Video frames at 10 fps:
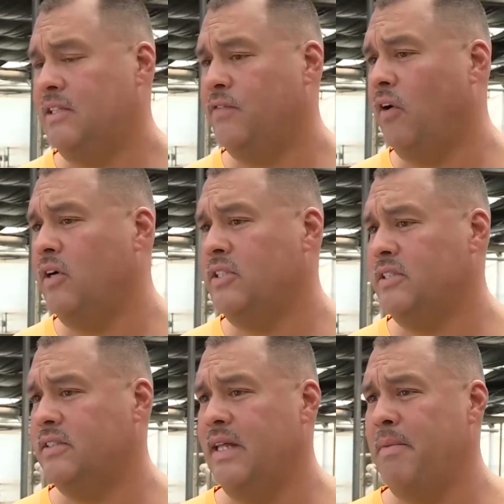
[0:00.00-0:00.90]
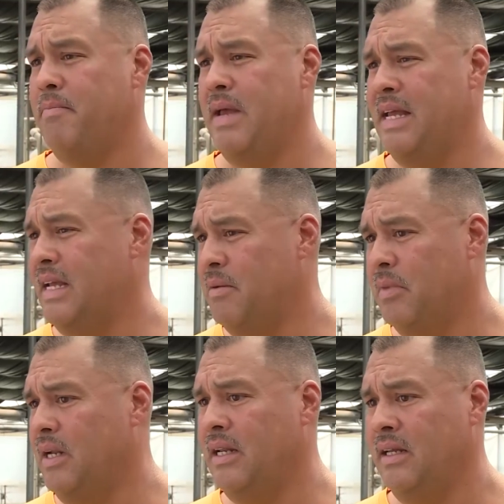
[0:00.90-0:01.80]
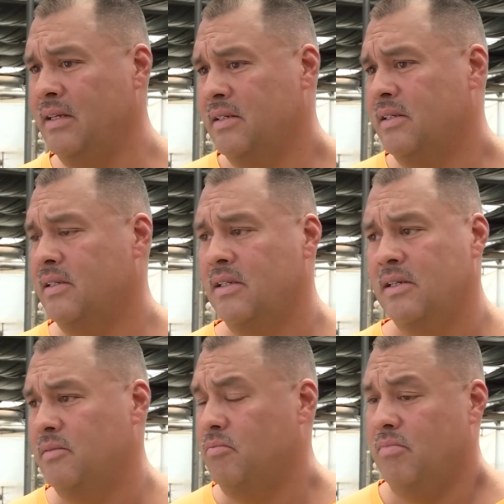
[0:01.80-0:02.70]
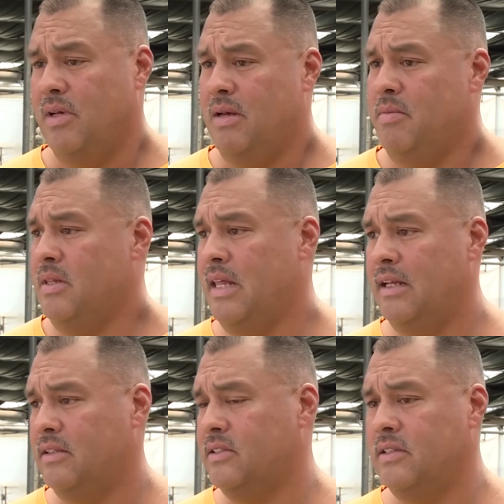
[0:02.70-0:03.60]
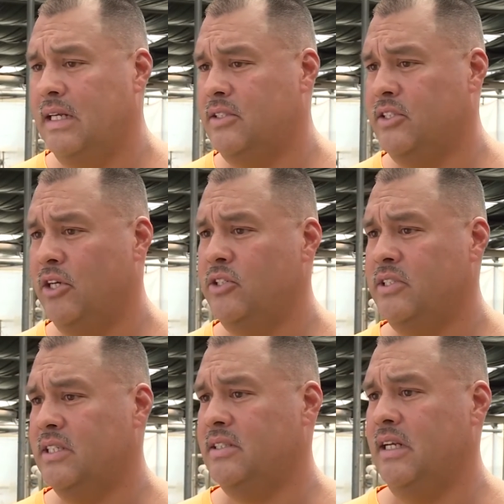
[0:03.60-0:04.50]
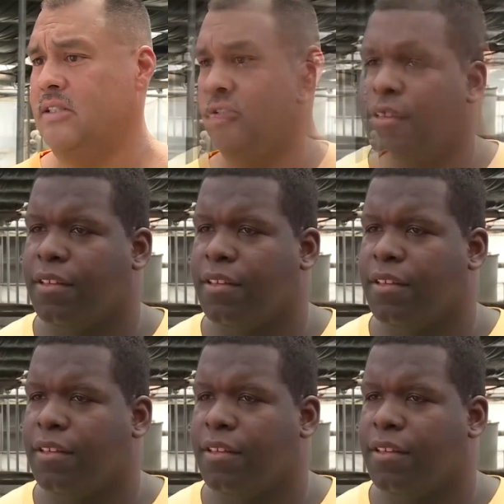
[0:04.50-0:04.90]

as far as them making money, I mean, that, that's their success.